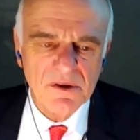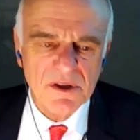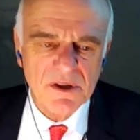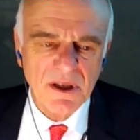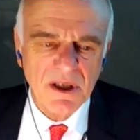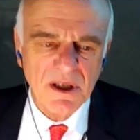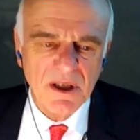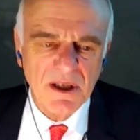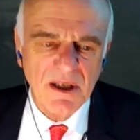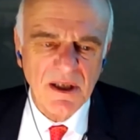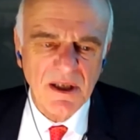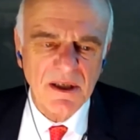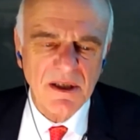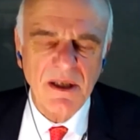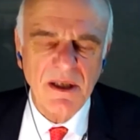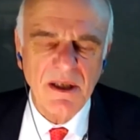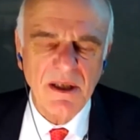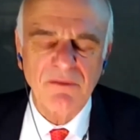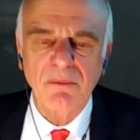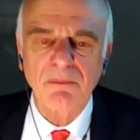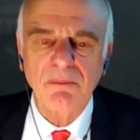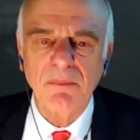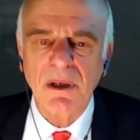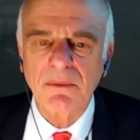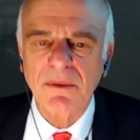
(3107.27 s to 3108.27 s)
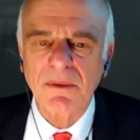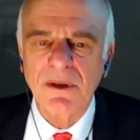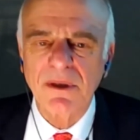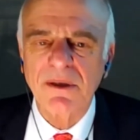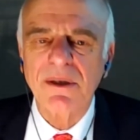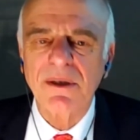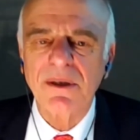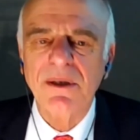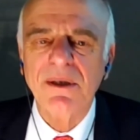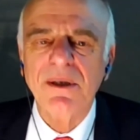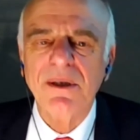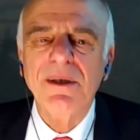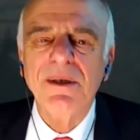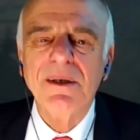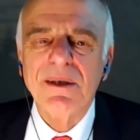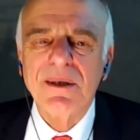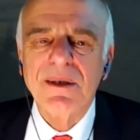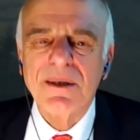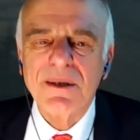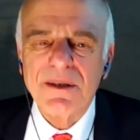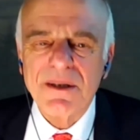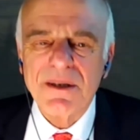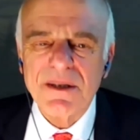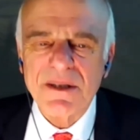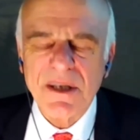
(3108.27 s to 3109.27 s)
So I'd like to have a moment
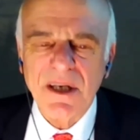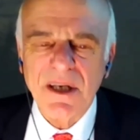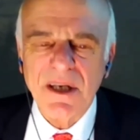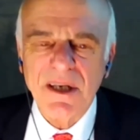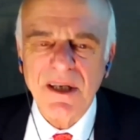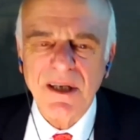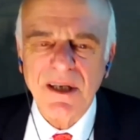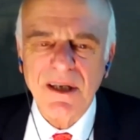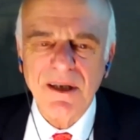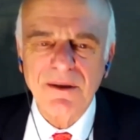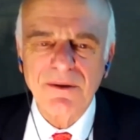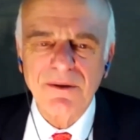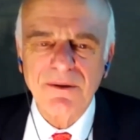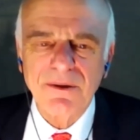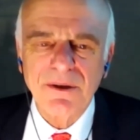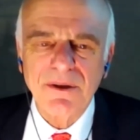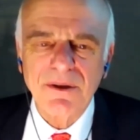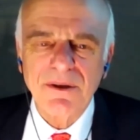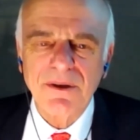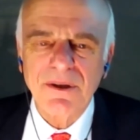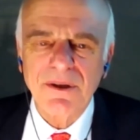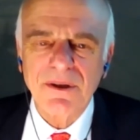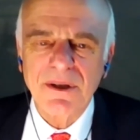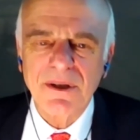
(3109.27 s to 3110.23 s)
to say hello to